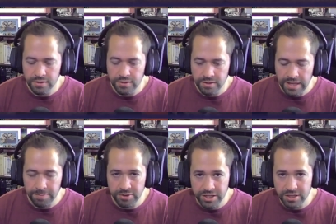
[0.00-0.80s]

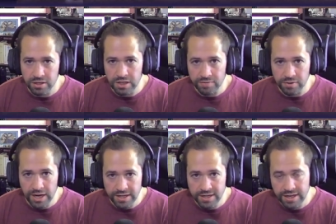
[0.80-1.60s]
That particular level
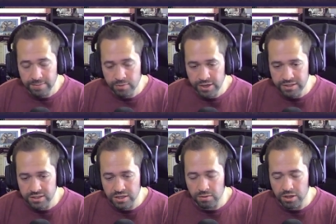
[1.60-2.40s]
90 cap quest
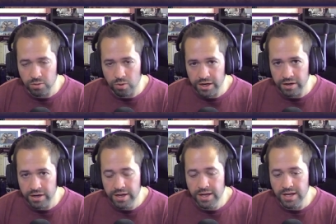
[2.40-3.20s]
is going to
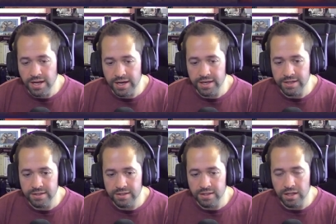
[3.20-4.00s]
require a
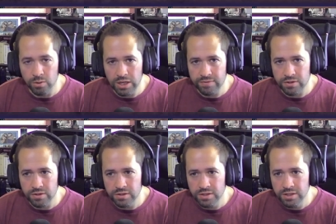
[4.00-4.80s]
low
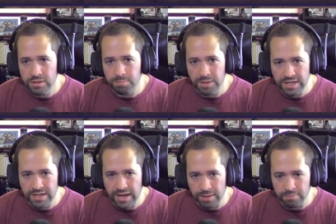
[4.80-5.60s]
level mini
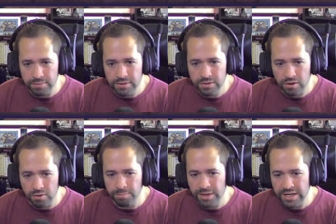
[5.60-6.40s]
game
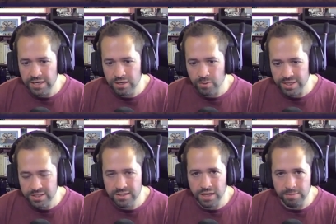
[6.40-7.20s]
or mini
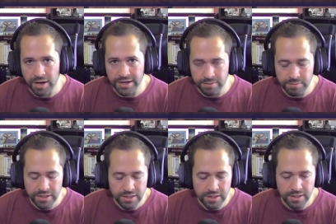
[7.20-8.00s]
quest type item.
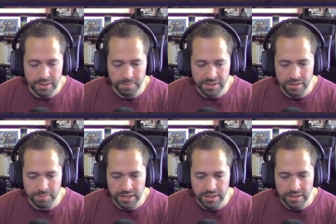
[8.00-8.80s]
It could
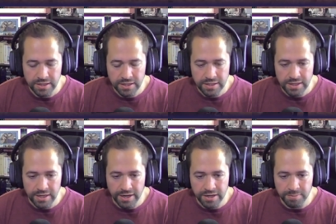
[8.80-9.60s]
be
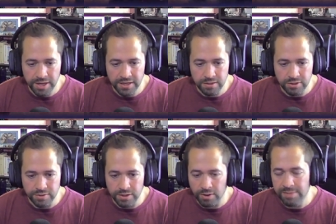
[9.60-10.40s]
an item that
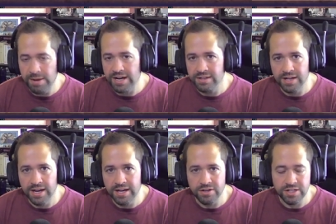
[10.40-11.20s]
you did way back in the
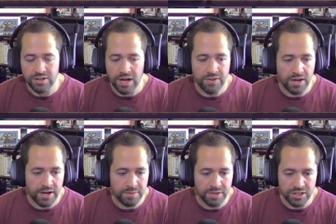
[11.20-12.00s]
day and you still have the
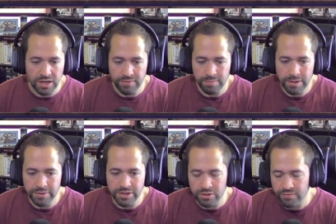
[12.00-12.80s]
item because you haven't been able
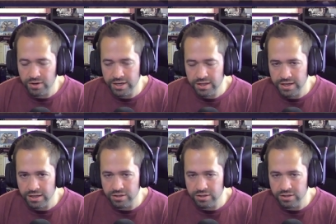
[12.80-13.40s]
to use it for anything.